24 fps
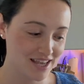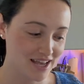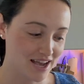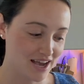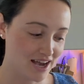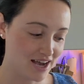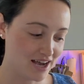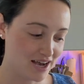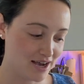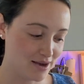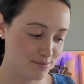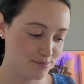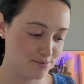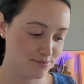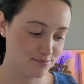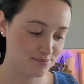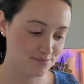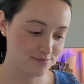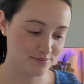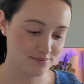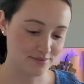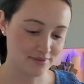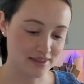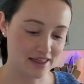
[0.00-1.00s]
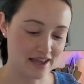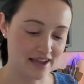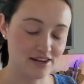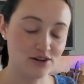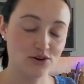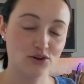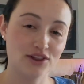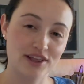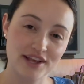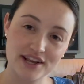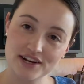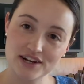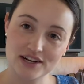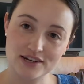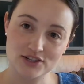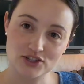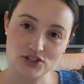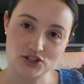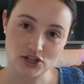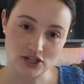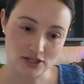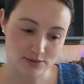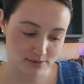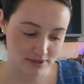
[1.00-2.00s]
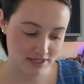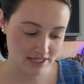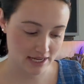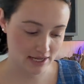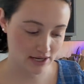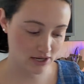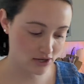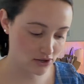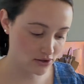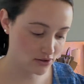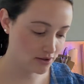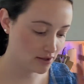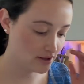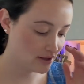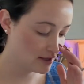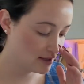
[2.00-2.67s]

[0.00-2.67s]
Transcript: I don't like an undercooked potato.